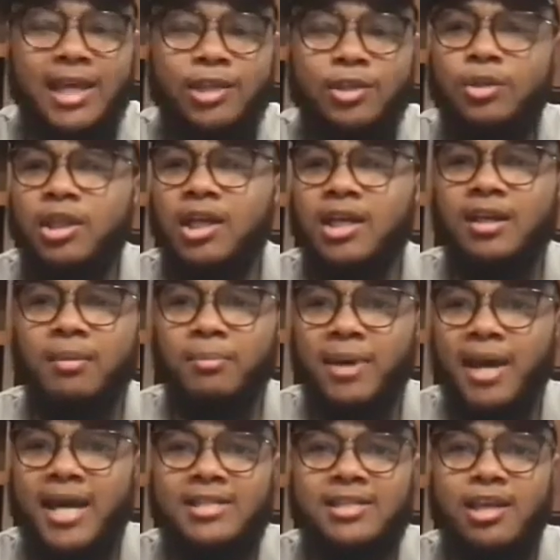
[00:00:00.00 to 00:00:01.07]
you look in the
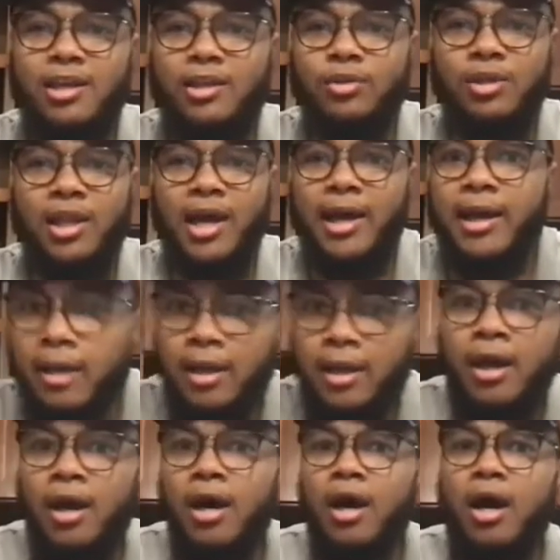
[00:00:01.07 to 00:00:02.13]
basket and you like,
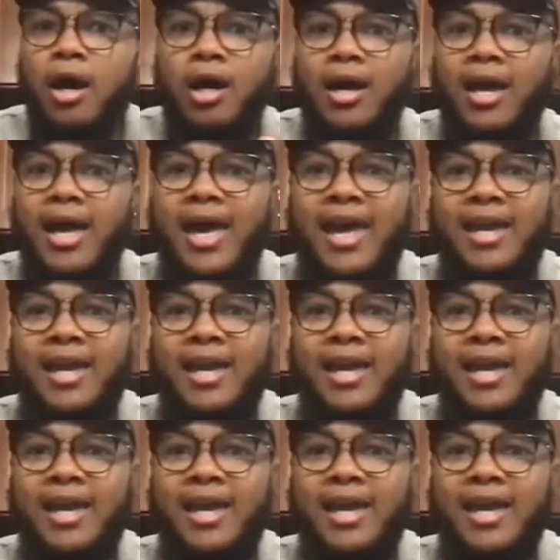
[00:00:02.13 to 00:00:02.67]
hey,